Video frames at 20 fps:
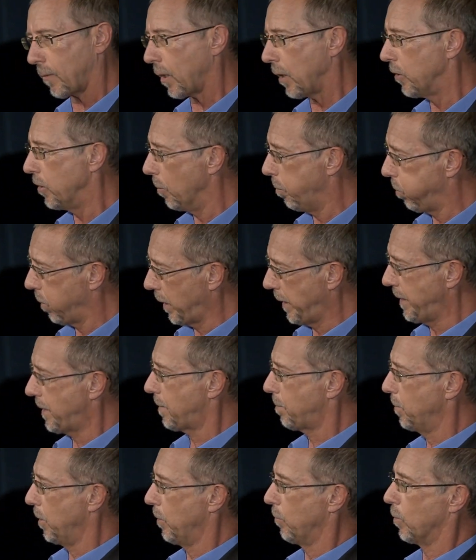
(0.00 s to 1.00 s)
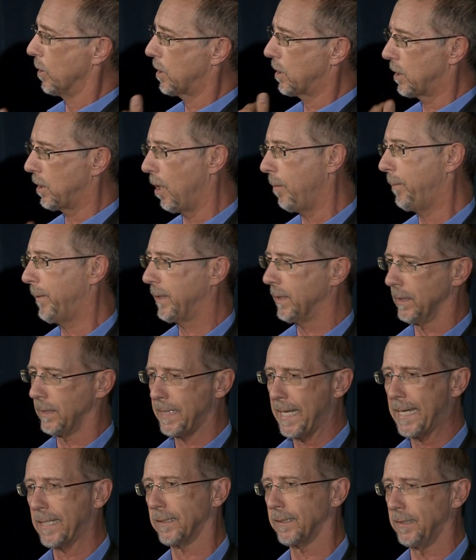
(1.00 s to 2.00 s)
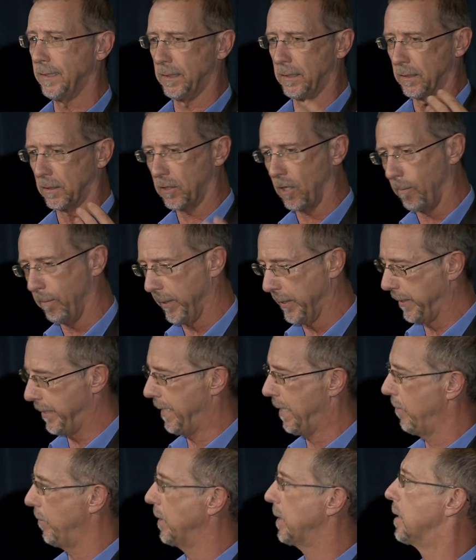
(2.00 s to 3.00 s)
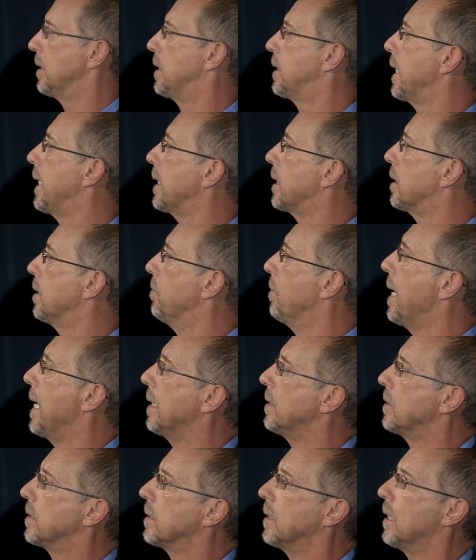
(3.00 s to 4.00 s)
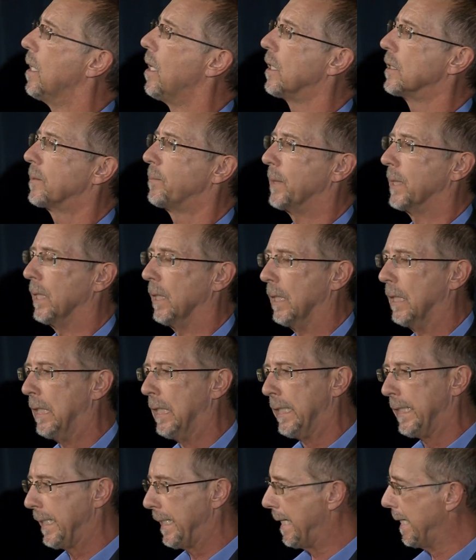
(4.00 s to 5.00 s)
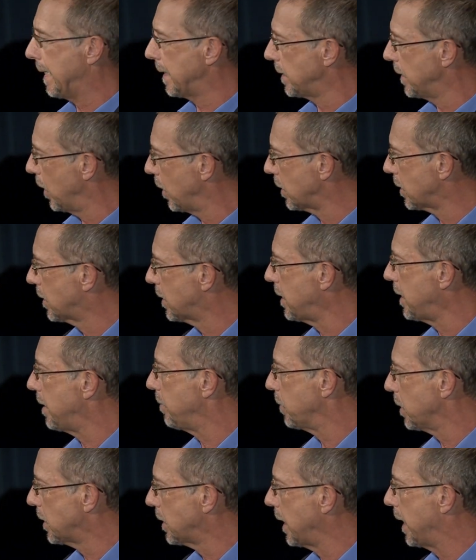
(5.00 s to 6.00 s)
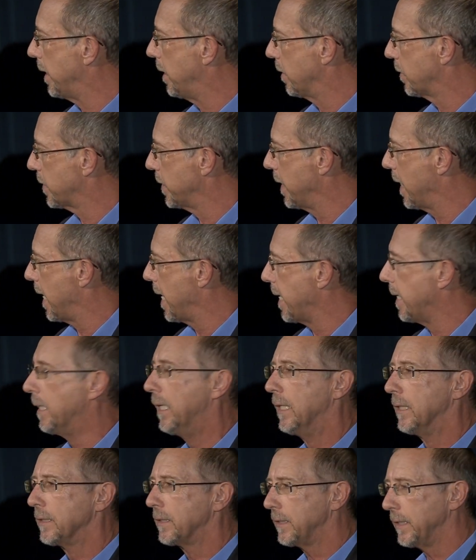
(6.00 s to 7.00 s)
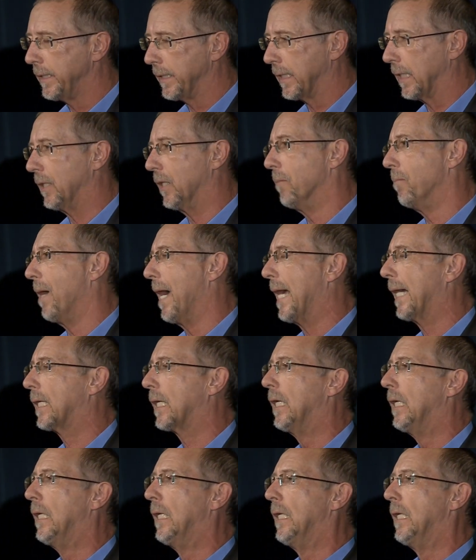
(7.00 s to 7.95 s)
The policeman was stopping the taxi to commandeer it to take the man to the hospital. He had not seen Mercedes and I sitting in the back.